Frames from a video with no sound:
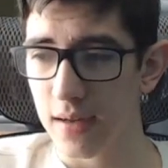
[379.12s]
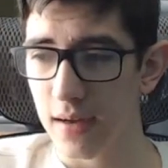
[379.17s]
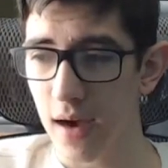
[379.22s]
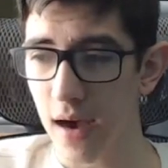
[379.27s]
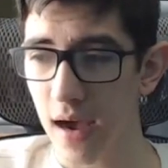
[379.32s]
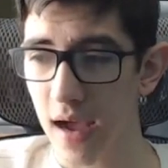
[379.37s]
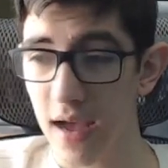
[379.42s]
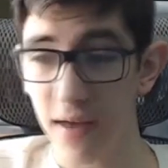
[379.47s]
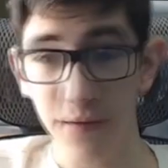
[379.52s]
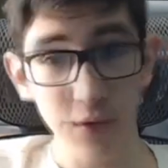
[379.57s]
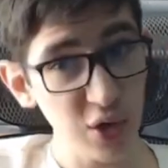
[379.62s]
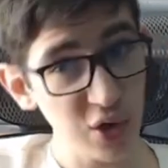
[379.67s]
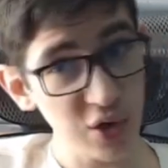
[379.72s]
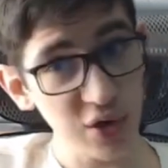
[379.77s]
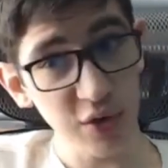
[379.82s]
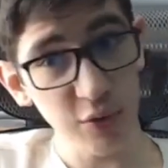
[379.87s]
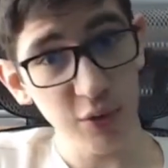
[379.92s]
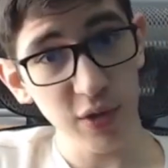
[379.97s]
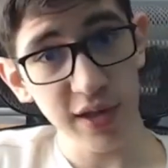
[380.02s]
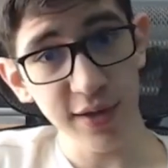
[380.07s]
I have
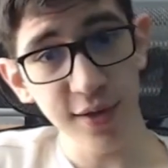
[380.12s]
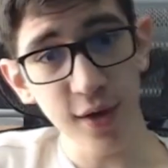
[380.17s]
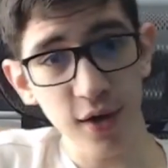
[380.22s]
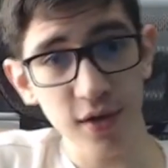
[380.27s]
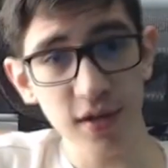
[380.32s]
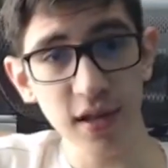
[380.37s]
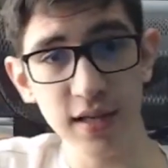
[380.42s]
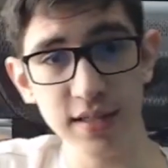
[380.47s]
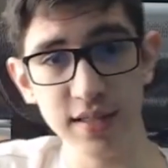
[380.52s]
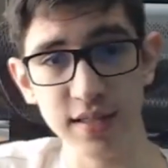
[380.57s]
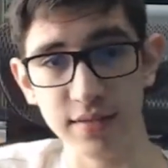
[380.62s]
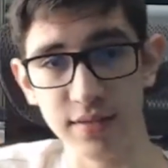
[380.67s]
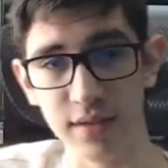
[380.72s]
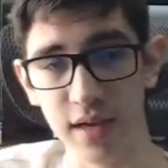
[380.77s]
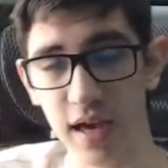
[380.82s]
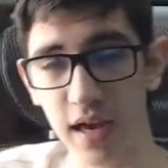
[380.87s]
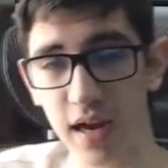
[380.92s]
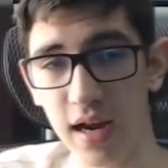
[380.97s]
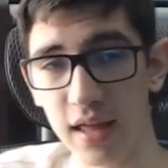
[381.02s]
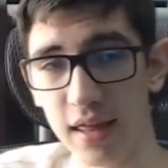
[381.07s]
learned a really hard lesson.
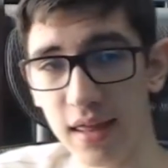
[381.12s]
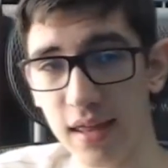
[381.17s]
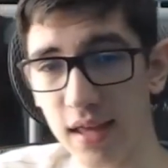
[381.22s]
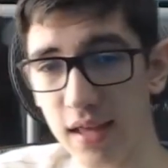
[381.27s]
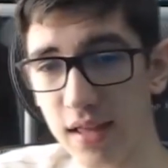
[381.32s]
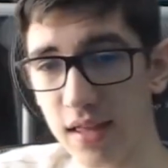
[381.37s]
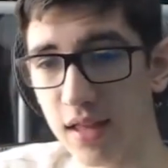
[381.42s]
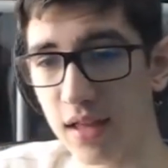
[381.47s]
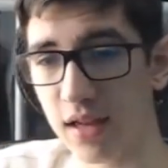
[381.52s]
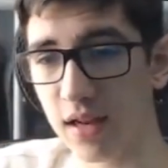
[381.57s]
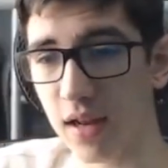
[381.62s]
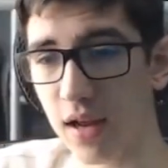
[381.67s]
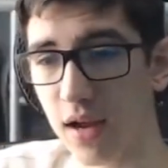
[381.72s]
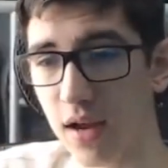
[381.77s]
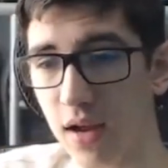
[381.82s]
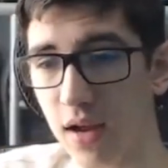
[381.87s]
And I think that